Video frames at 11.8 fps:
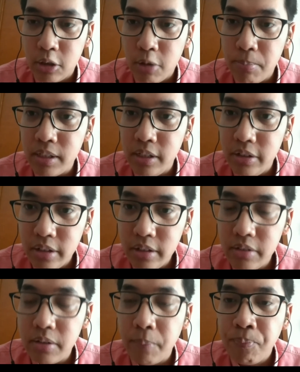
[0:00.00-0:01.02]

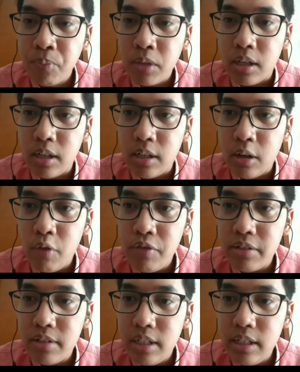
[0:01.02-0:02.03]
competitions uh,
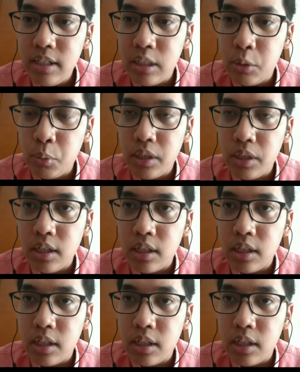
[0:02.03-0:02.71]
obviously it will